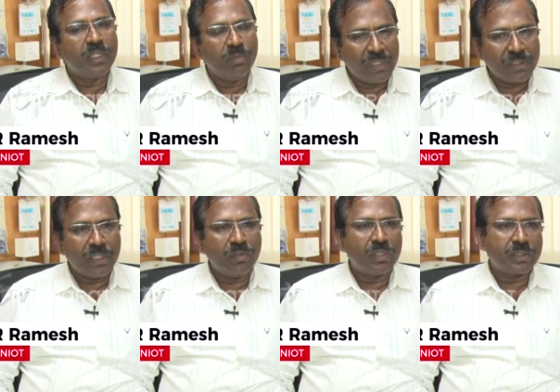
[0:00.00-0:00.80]

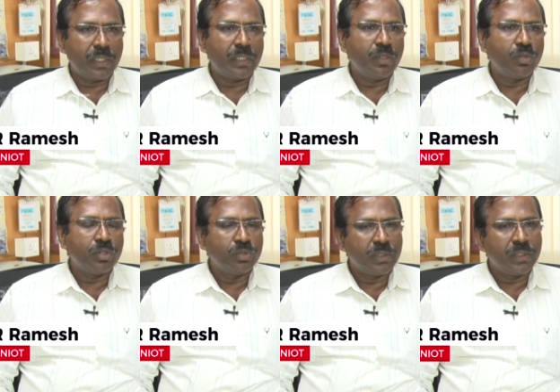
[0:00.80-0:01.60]
imagery was carried out
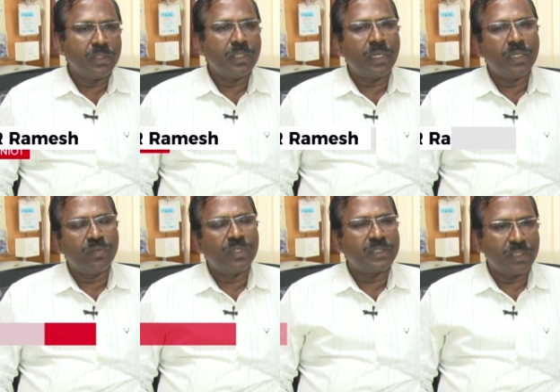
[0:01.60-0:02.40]
using the high
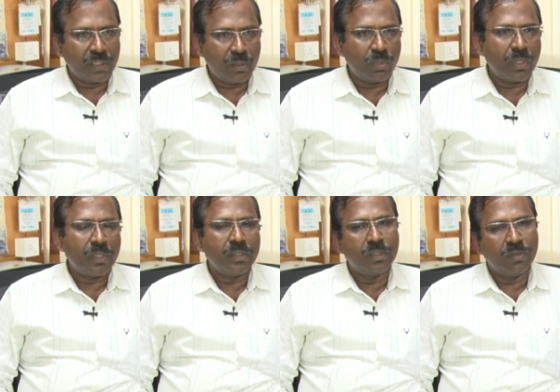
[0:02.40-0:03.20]
definition camera
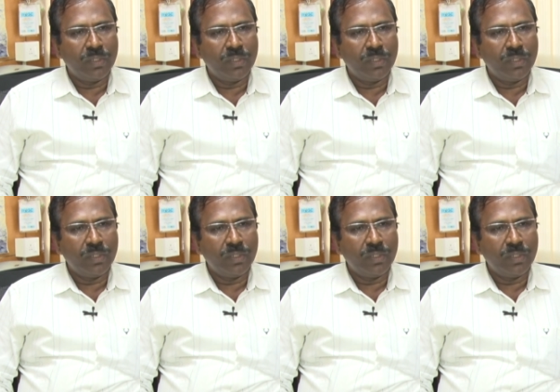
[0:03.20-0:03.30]
in the